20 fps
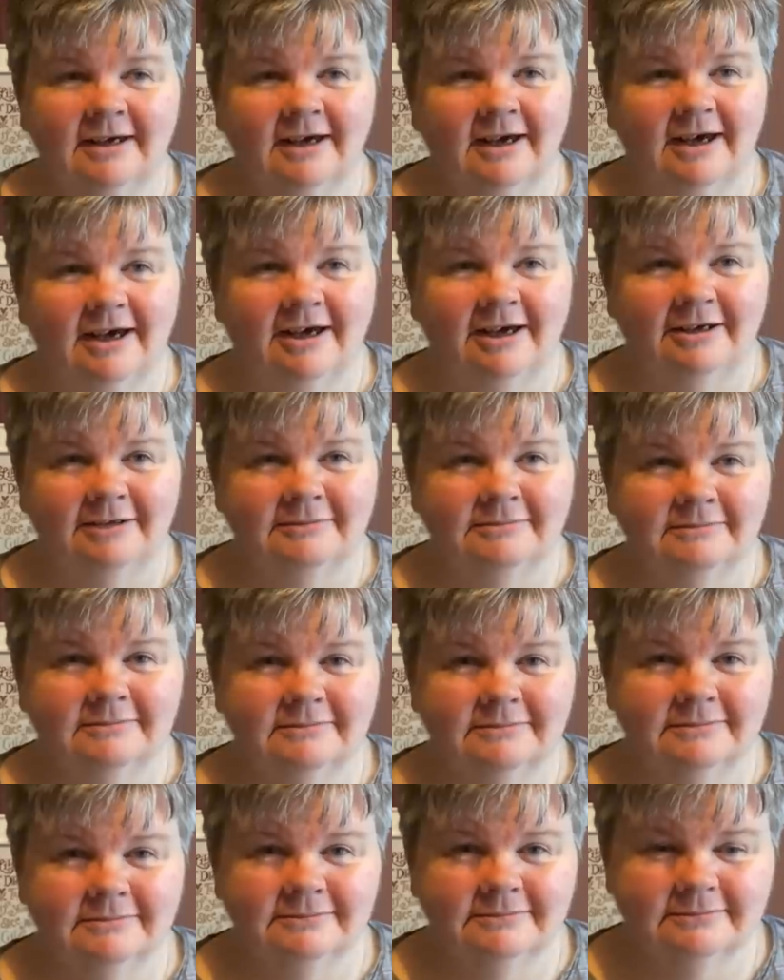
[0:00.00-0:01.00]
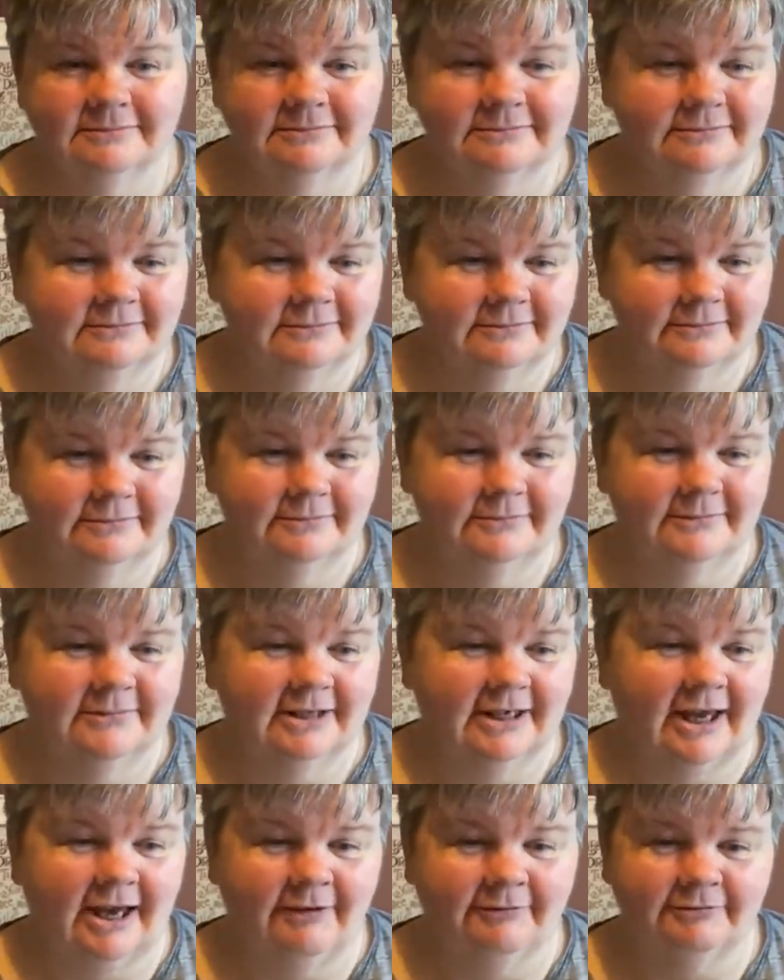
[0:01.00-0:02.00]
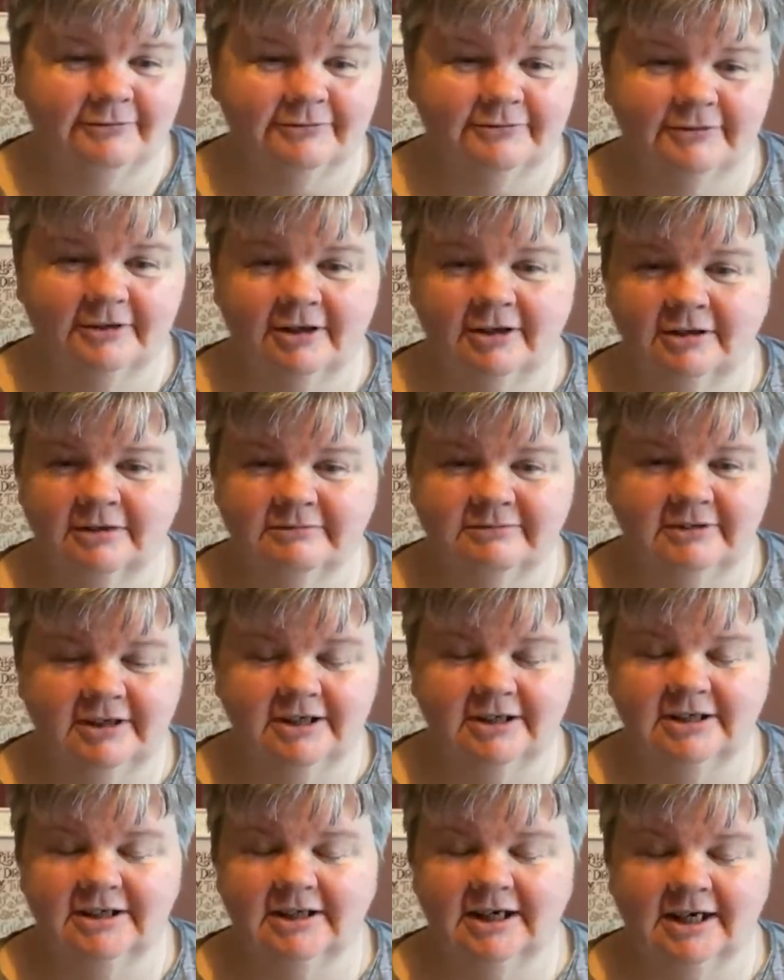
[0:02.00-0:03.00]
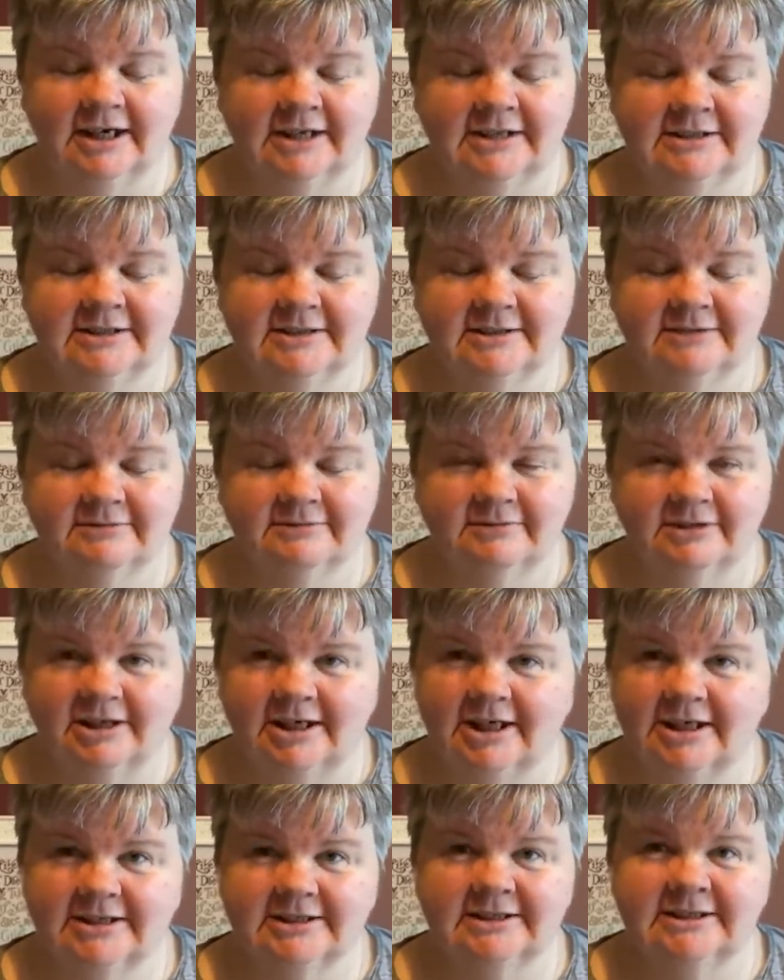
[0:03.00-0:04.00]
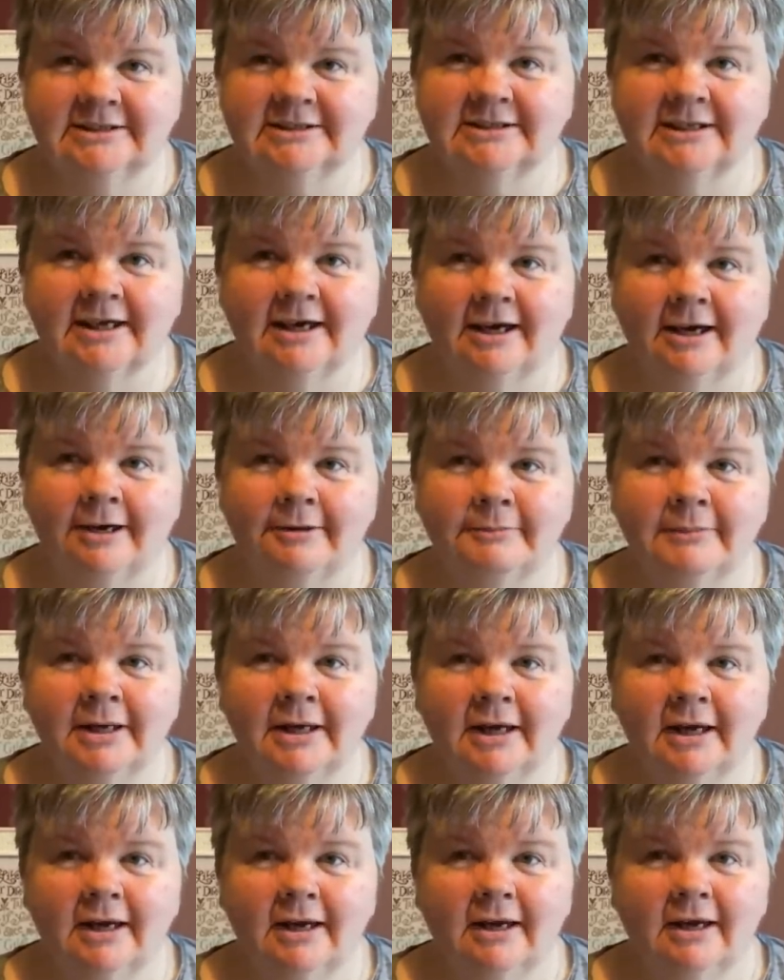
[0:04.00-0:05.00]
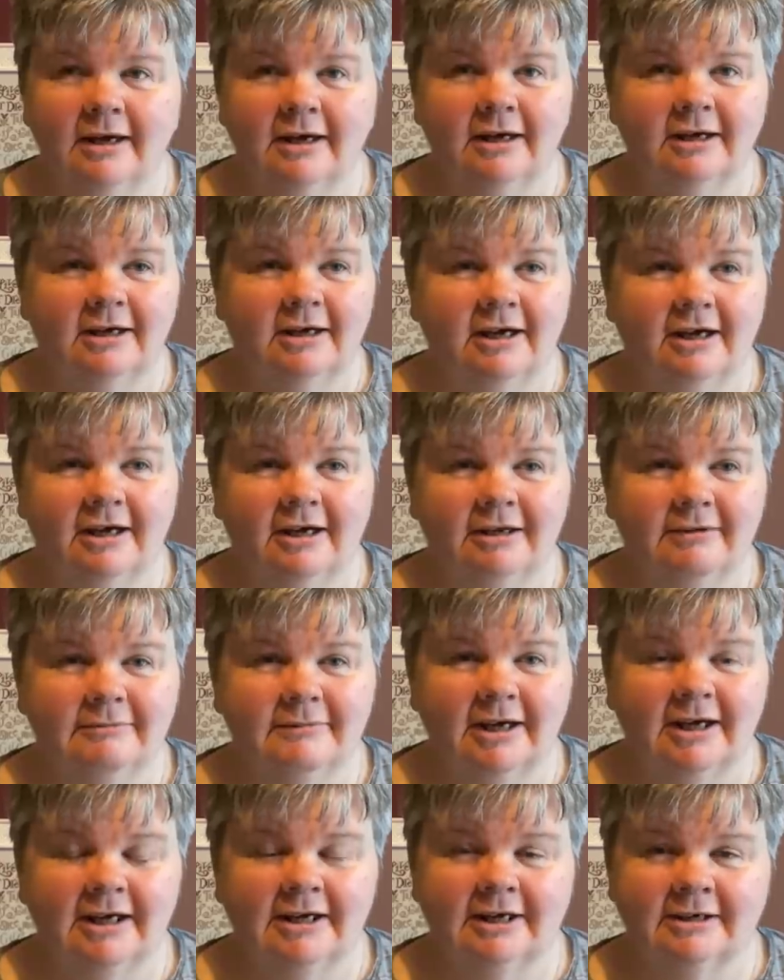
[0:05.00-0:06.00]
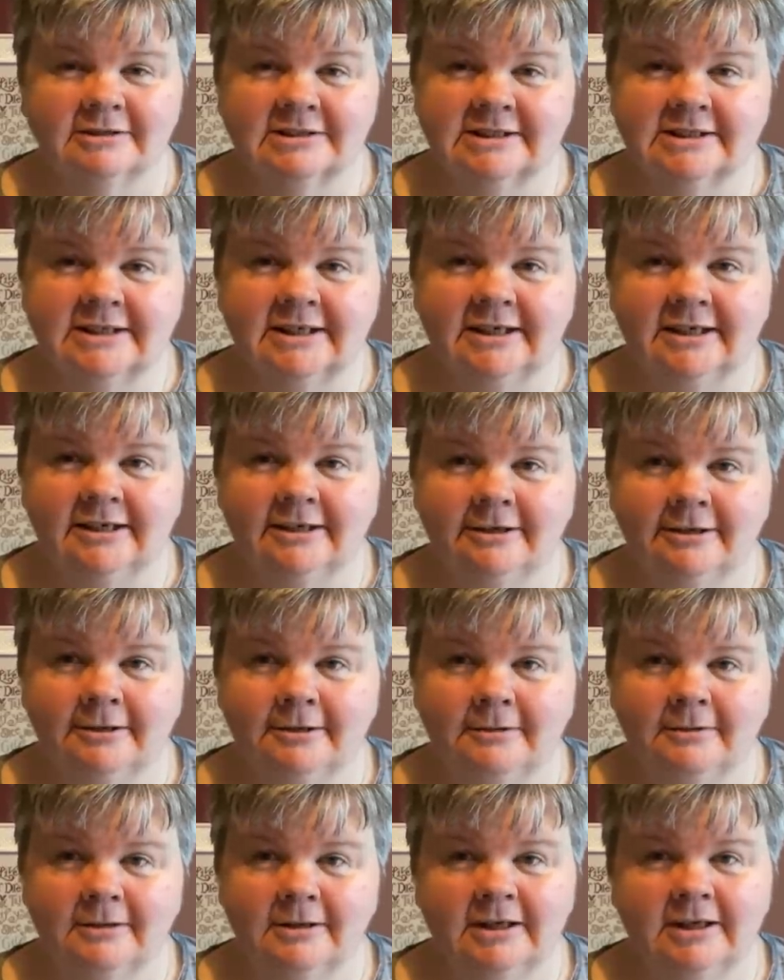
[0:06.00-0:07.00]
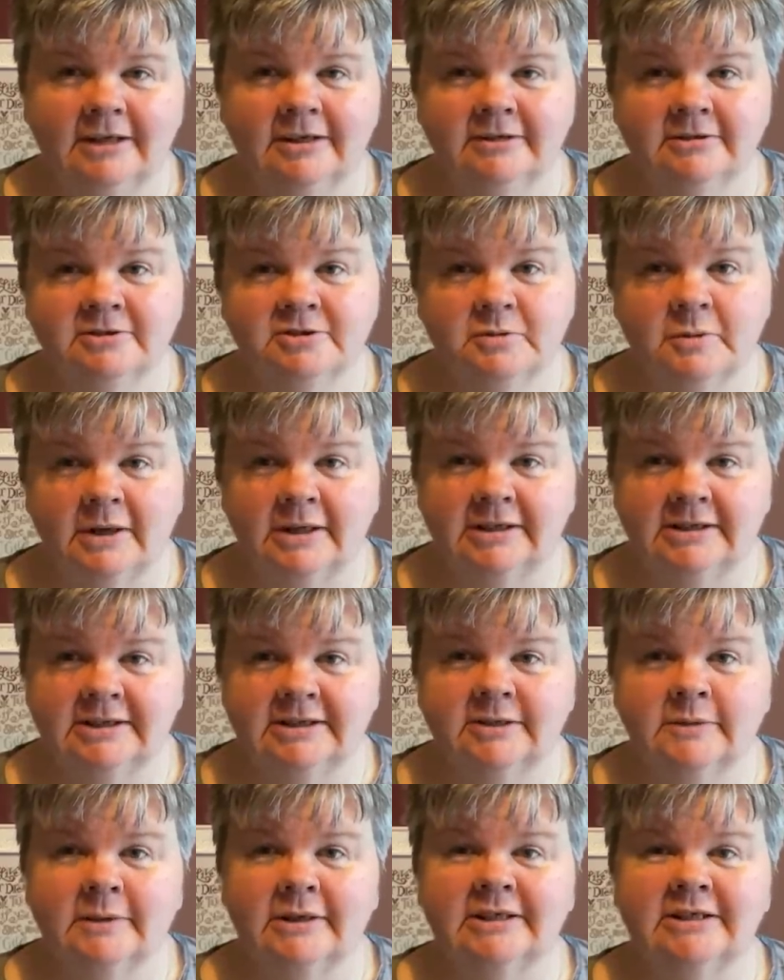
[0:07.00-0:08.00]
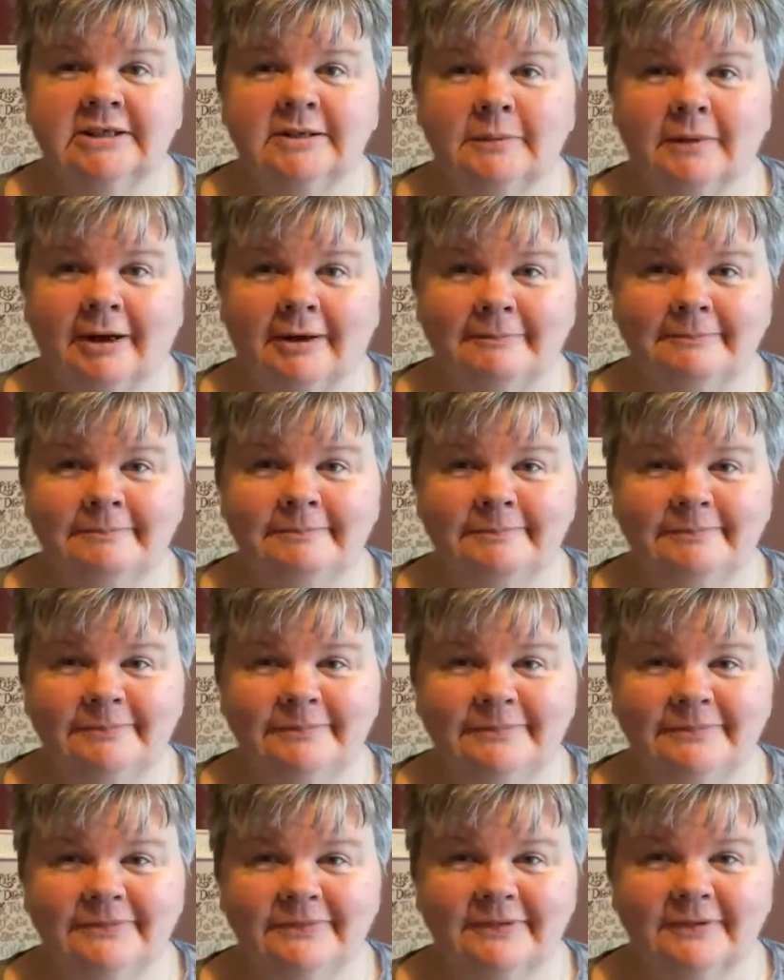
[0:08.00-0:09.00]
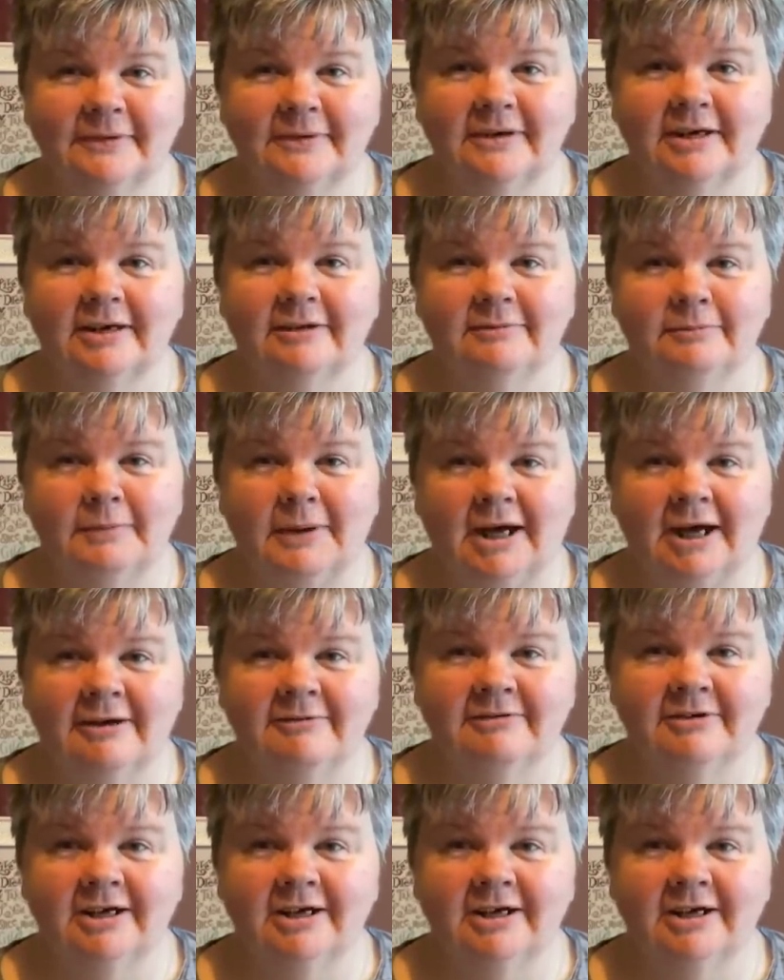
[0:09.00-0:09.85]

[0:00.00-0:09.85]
Have a really nice, relaxing time. And I'll see you in 2021. Bye for